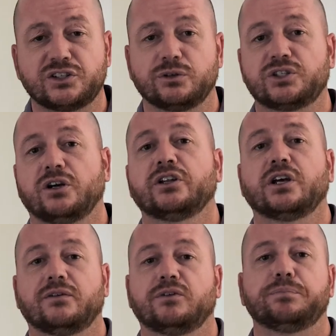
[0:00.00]
so starting
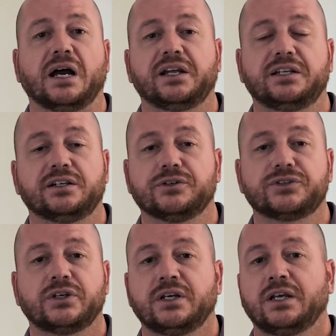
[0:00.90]
off at Pine
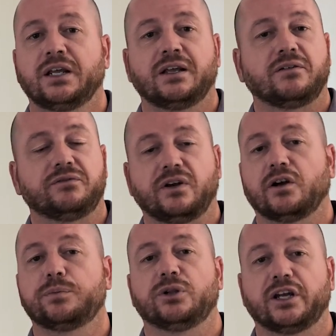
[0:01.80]
Needles,
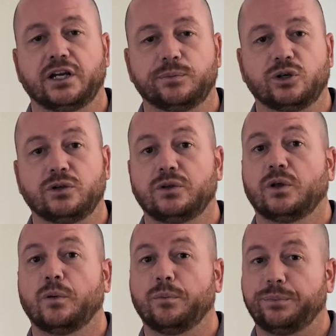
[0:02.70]
very playable,
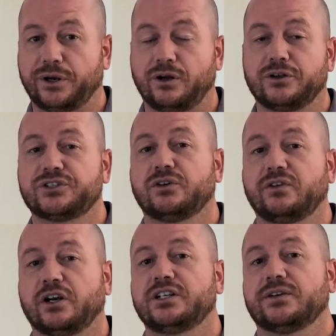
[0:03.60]
but also
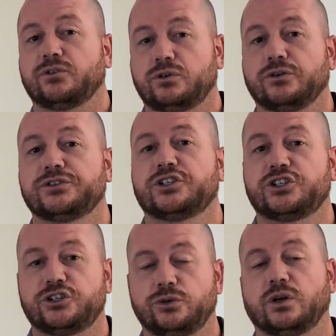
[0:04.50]
very difficult to
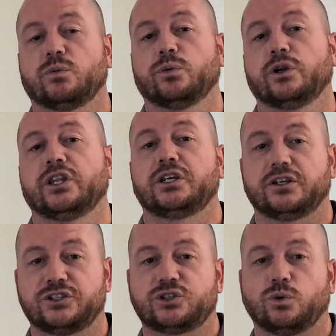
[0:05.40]
shoot a really
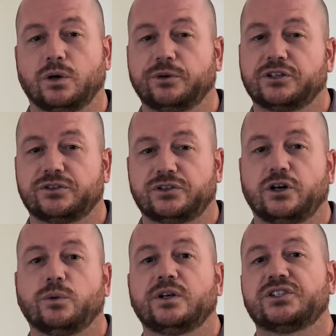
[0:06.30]
good score because there's
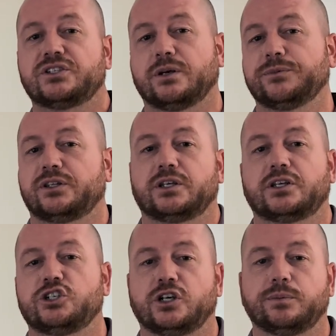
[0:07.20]
always something that
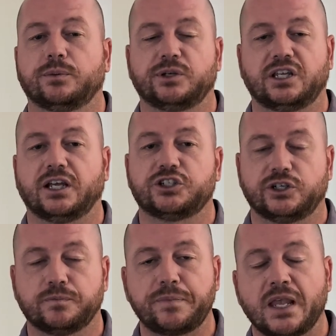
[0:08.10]
can jump up and get you.
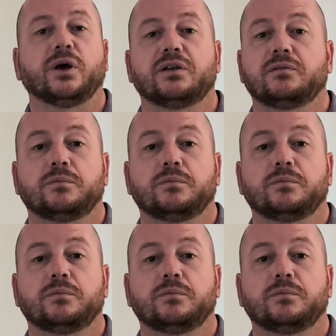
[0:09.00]
But